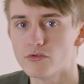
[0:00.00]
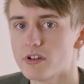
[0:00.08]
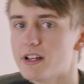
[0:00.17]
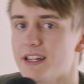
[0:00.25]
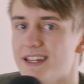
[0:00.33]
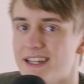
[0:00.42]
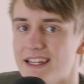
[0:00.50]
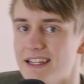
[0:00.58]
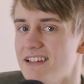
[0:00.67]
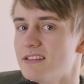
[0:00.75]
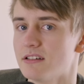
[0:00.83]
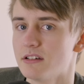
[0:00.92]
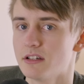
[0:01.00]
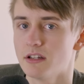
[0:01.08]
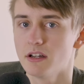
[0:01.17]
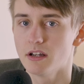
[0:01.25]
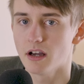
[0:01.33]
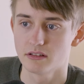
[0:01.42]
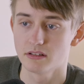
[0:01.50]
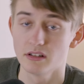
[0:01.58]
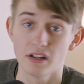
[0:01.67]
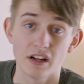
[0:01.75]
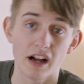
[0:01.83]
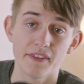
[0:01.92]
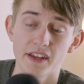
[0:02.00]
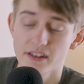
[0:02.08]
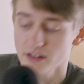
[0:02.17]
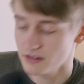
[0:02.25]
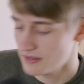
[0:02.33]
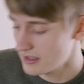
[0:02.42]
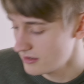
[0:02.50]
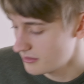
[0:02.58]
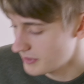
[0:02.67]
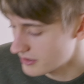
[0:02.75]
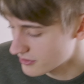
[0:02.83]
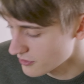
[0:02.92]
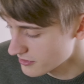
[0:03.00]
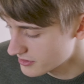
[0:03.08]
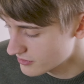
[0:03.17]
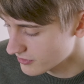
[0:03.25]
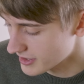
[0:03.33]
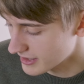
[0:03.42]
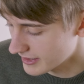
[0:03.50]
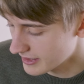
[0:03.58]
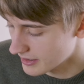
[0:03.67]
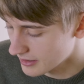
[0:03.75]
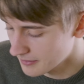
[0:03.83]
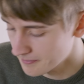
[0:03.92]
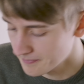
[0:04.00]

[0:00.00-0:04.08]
really need, and then you'd be sorted really.